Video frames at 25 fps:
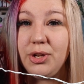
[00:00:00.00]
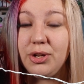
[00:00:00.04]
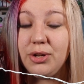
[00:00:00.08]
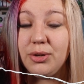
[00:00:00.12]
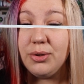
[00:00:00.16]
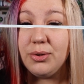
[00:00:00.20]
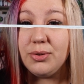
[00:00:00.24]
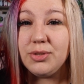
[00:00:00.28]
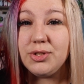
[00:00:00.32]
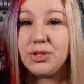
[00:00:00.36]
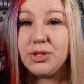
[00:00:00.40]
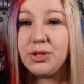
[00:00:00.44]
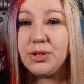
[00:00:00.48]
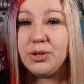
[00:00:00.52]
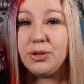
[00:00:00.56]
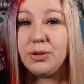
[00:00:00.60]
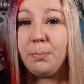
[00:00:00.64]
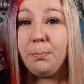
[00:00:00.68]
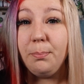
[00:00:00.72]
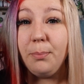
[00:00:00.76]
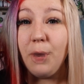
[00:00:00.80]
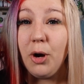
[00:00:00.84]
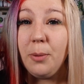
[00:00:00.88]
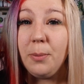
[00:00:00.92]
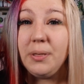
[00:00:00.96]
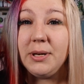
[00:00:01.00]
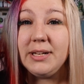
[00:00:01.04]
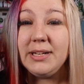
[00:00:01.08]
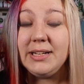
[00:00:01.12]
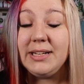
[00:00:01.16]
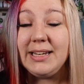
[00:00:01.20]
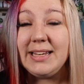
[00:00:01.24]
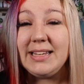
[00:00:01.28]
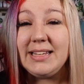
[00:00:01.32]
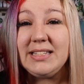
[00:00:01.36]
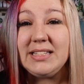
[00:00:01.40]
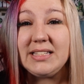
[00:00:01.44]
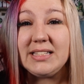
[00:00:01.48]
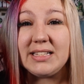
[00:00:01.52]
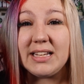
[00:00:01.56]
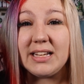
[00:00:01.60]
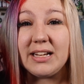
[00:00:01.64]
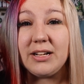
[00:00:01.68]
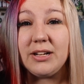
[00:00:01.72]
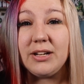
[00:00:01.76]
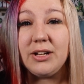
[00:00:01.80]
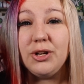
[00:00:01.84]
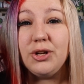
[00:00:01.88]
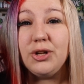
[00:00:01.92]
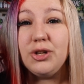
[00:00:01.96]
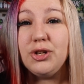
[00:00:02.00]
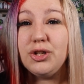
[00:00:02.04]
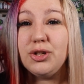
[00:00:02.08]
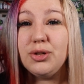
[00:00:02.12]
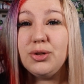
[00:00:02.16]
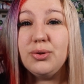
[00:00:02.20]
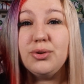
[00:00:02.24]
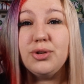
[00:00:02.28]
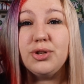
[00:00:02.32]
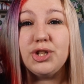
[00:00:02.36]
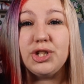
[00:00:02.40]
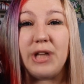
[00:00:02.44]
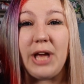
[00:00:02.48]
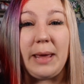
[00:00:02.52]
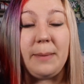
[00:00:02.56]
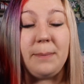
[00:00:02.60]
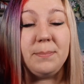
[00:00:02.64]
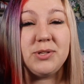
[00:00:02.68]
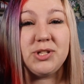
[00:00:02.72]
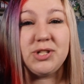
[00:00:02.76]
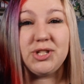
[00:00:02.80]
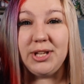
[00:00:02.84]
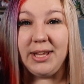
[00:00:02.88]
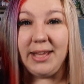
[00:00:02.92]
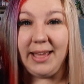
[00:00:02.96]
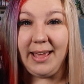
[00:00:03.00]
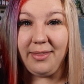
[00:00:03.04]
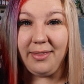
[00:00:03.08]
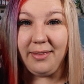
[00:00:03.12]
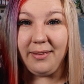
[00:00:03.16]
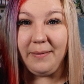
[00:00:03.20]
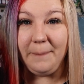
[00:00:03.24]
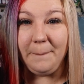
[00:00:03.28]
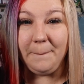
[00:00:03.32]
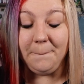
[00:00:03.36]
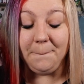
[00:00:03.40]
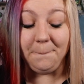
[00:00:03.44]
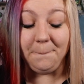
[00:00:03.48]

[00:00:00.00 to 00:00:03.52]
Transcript: use to permanently stick two shapes together.